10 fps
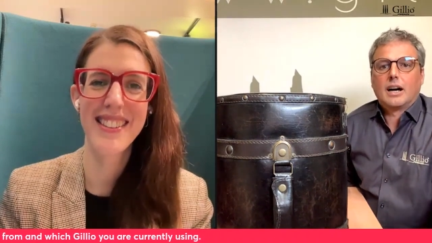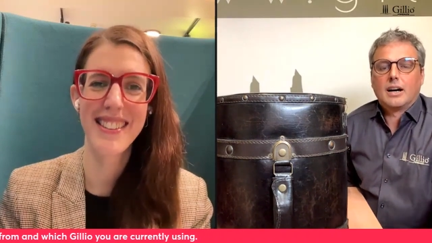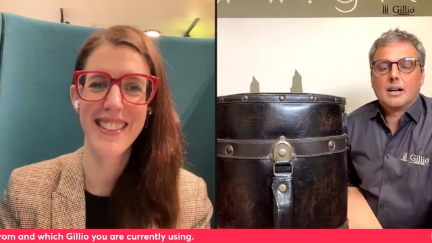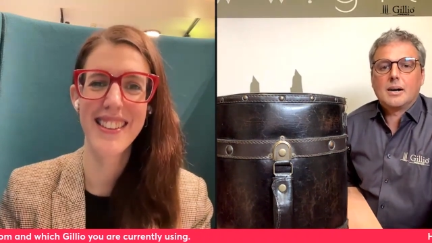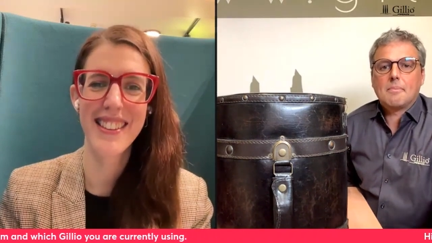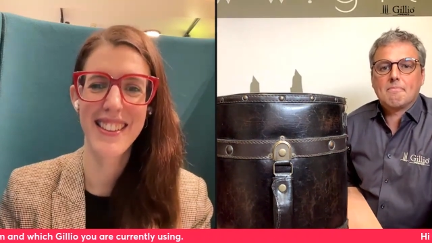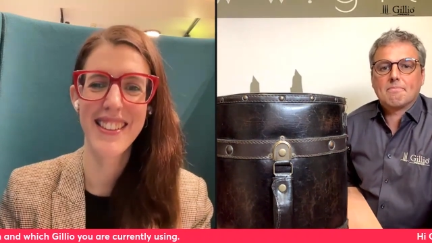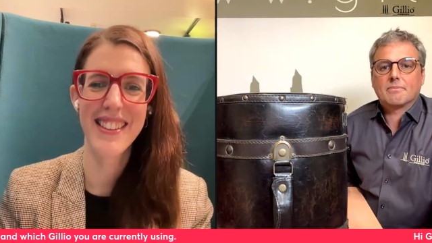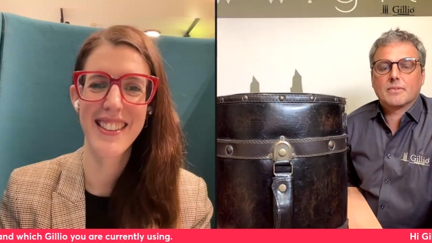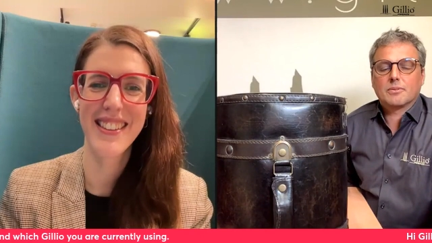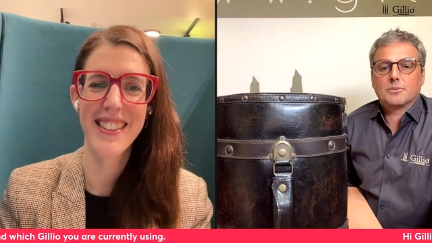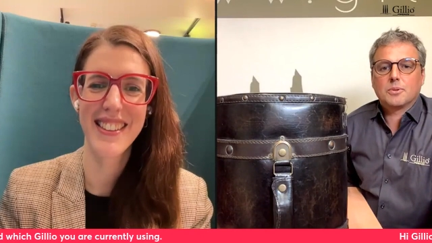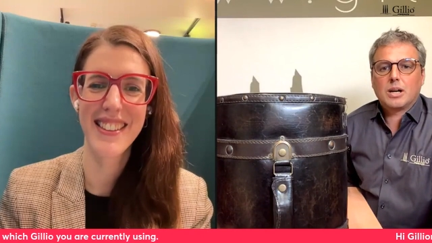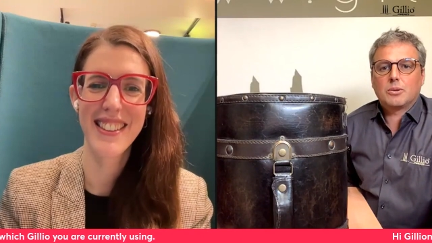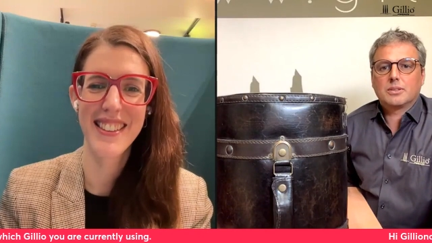Speaker 1: um,
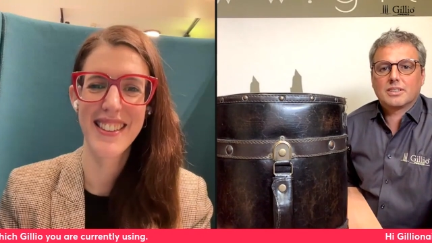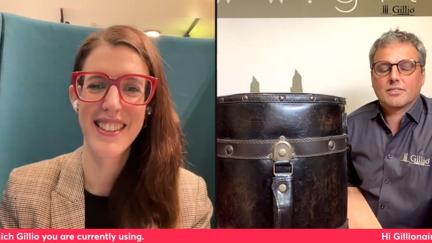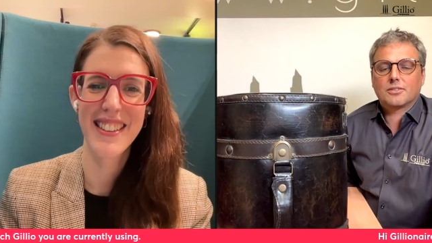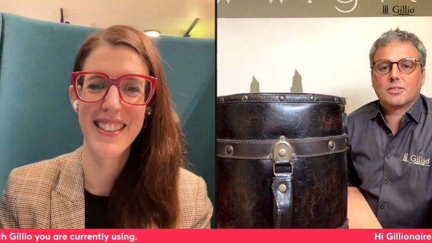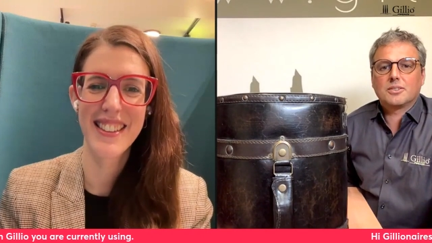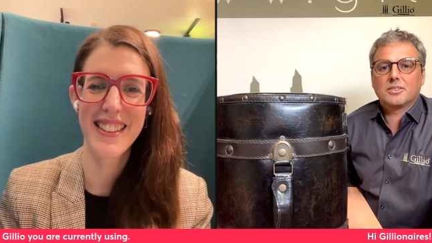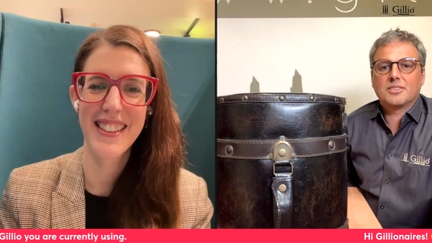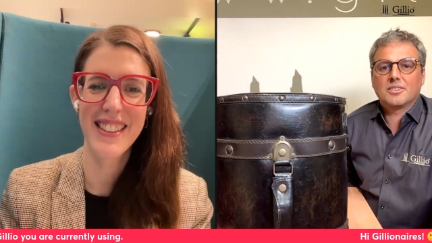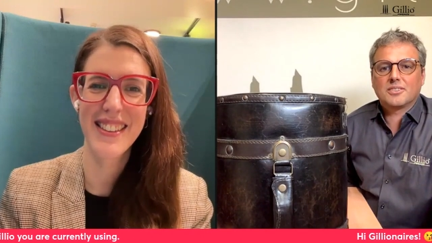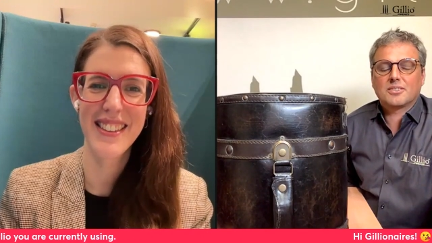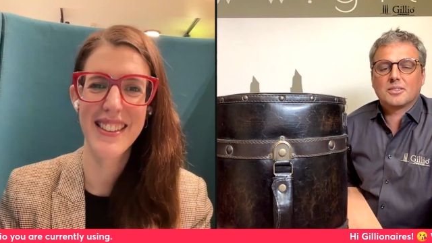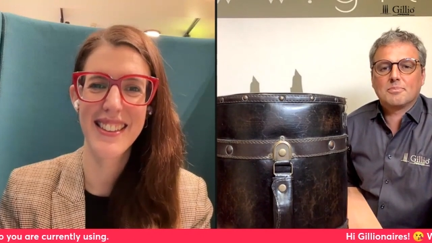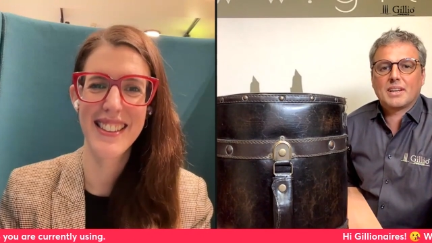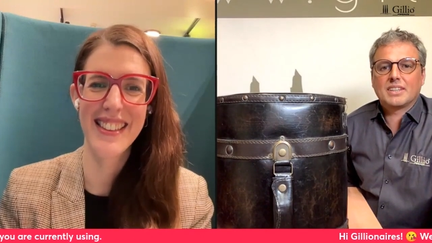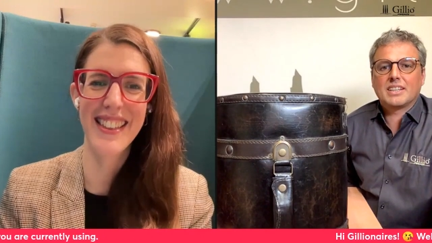wow, so so
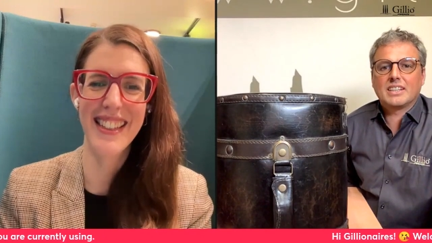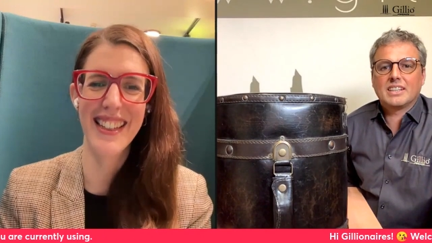many